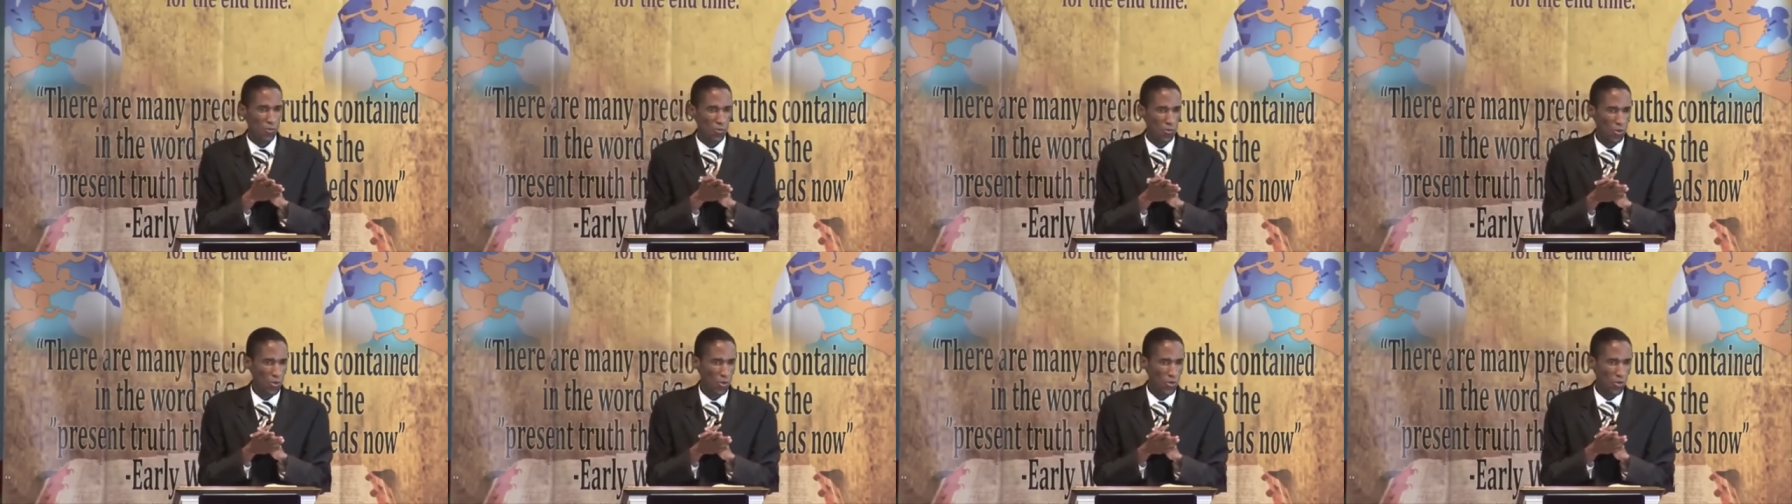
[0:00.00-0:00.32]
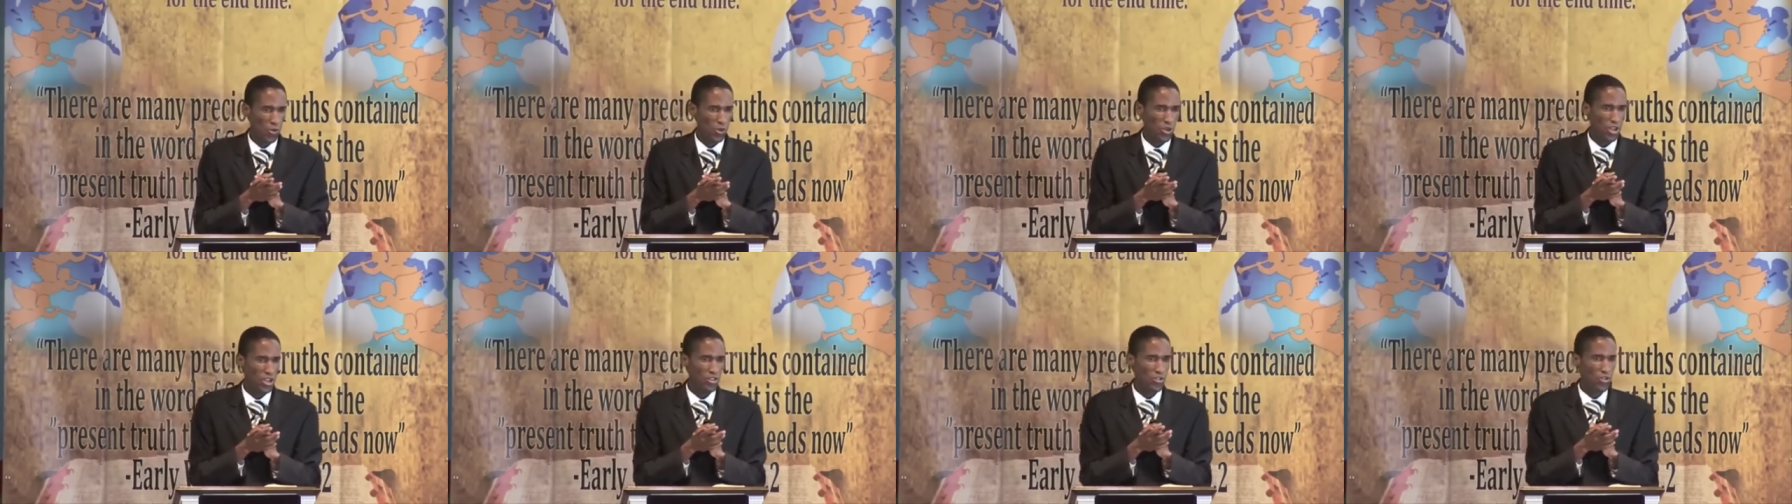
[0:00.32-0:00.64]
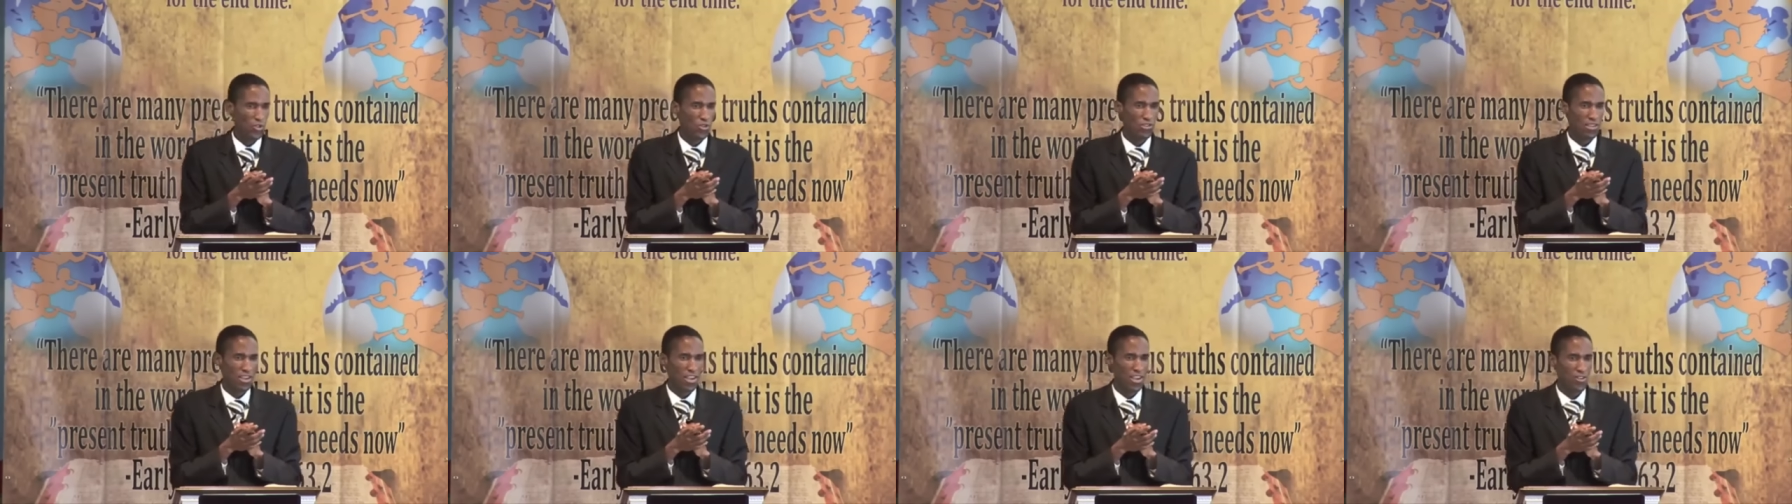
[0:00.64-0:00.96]
wouldn't
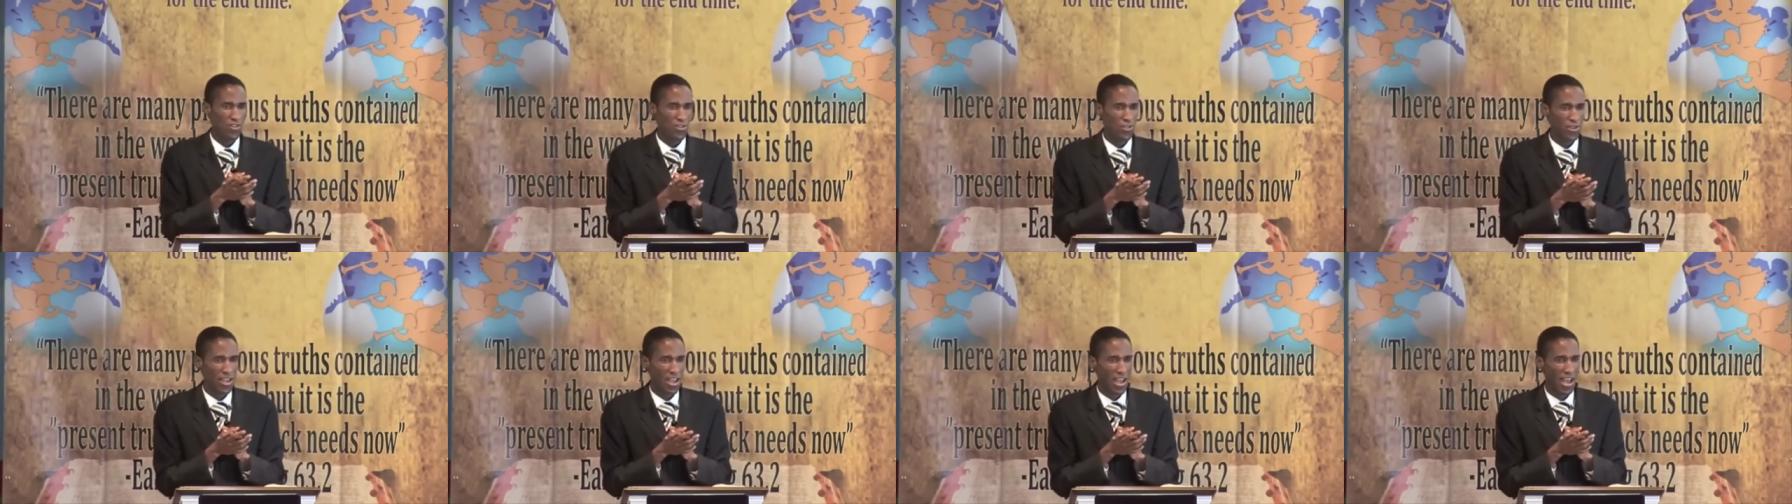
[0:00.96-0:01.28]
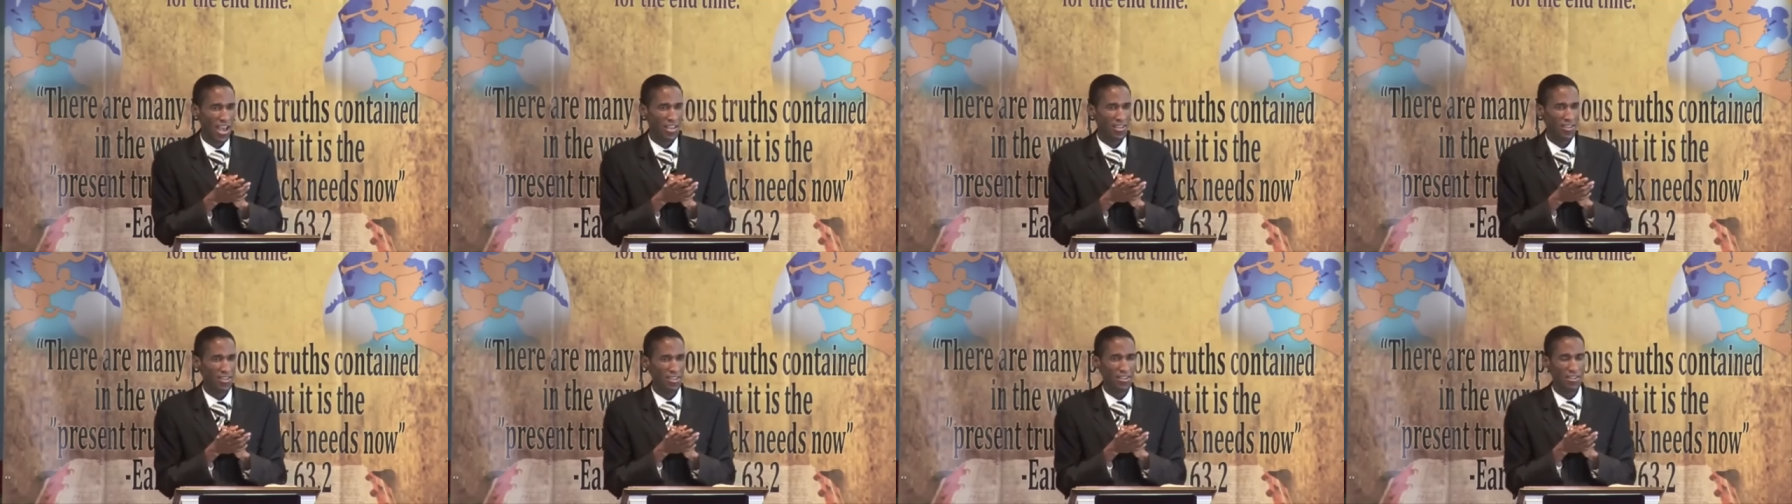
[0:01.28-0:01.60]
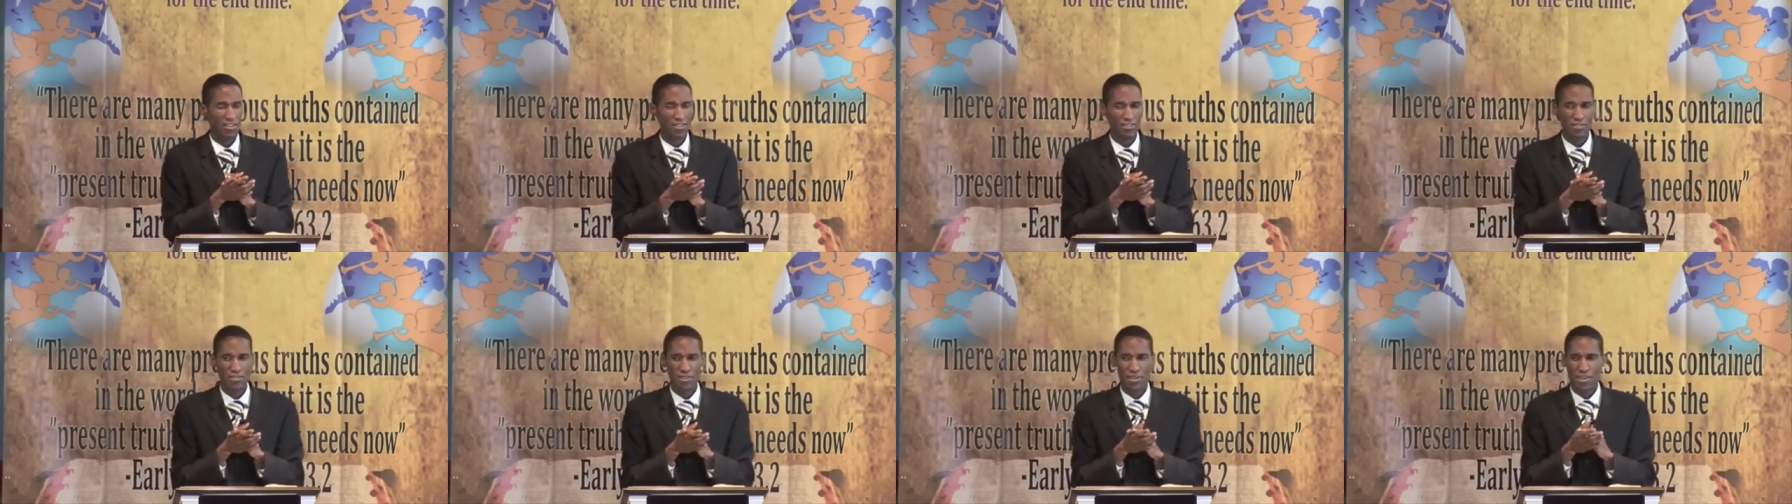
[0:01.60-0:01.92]
you say she had
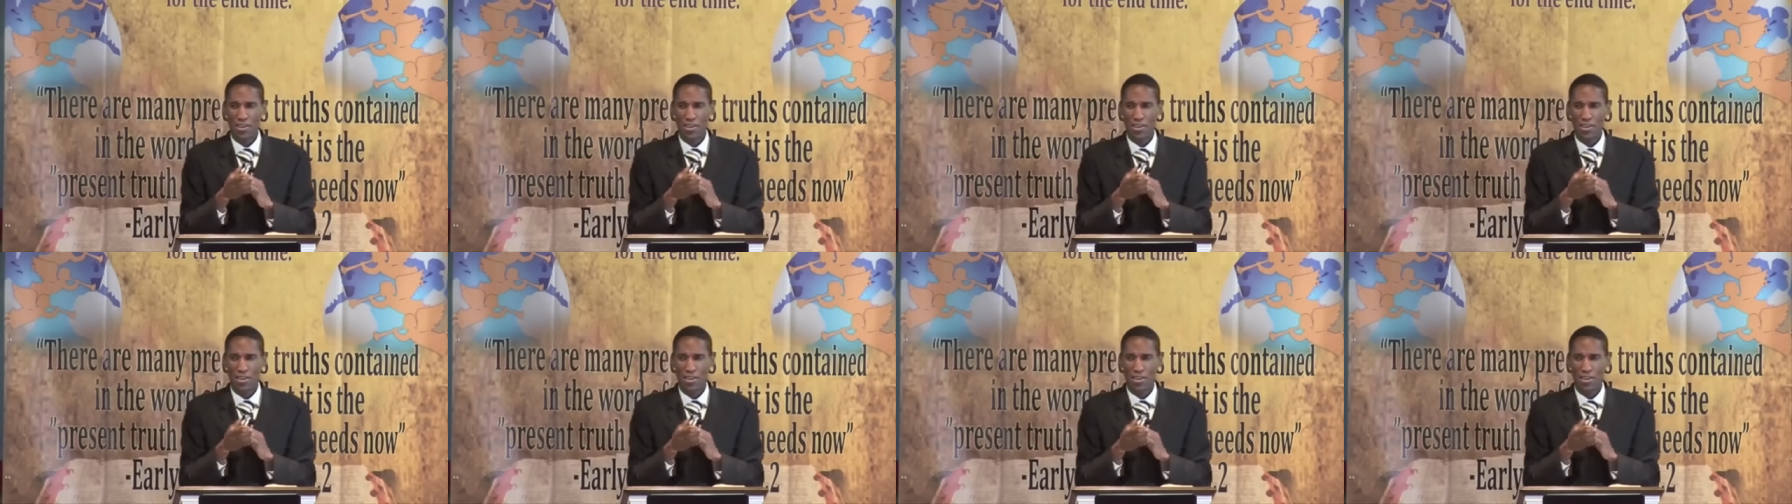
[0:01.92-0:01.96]
uh,